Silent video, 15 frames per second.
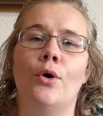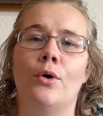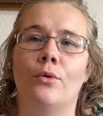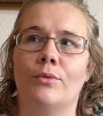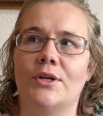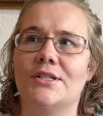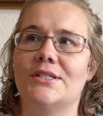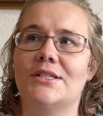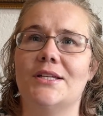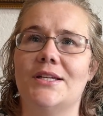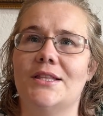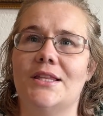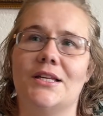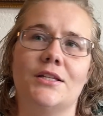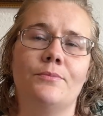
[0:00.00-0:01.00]
we see
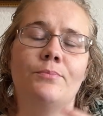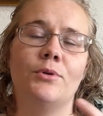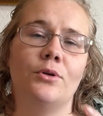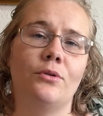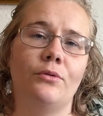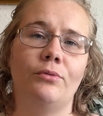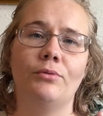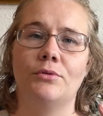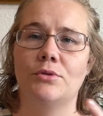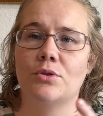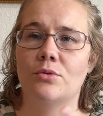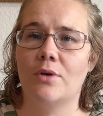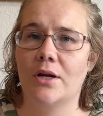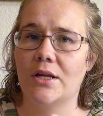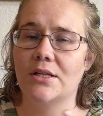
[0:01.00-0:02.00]
these beautiful
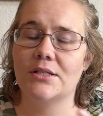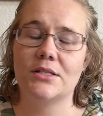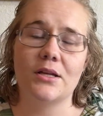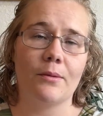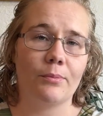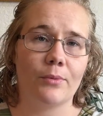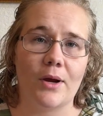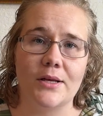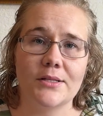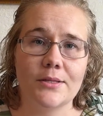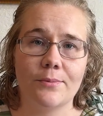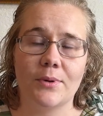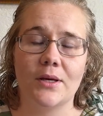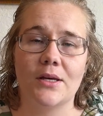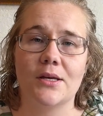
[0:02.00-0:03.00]
20-step
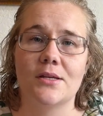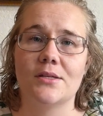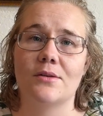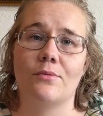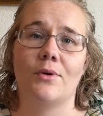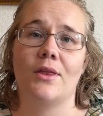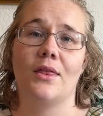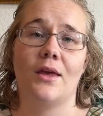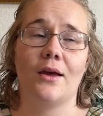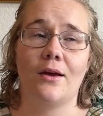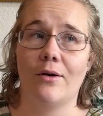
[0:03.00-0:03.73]
recipes and we think,